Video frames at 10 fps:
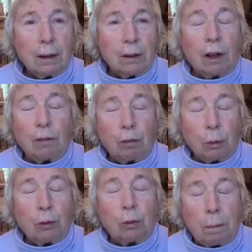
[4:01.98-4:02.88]
love
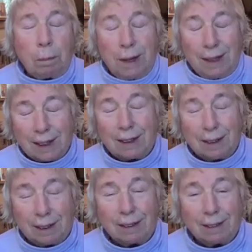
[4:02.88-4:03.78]
would repeat it
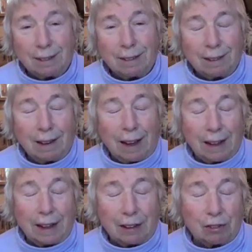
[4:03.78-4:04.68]
and
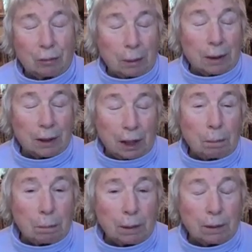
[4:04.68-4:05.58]
ask me to
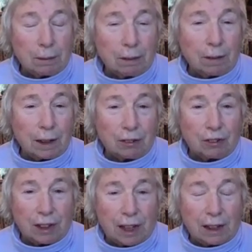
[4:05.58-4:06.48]
type it the
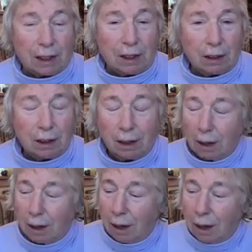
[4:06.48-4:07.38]
next day.
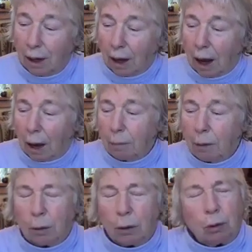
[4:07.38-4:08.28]
I'm
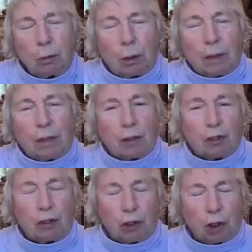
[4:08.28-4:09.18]
going to read
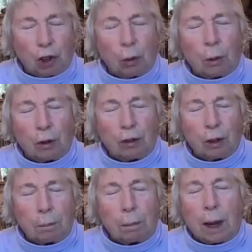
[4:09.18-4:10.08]
this to you as
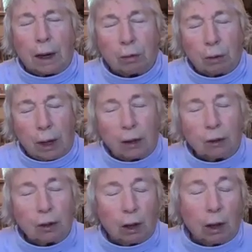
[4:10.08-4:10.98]
a
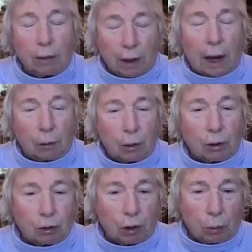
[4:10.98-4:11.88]
background, and then Aaron
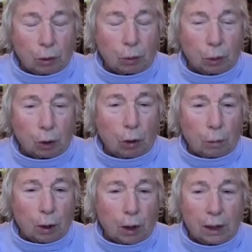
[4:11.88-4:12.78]
is going to incorporate.